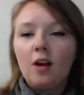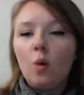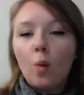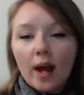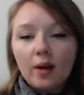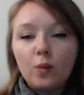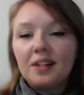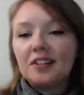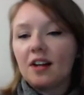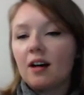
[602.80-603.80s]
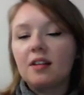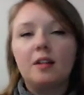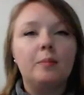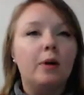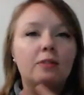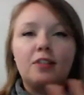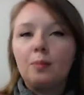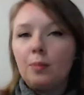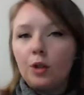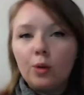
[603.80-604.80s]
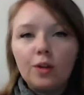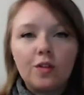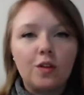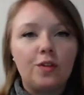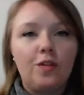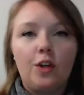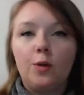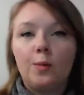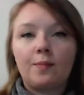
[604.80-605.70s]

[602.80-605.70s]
when we saw the most beautiful view.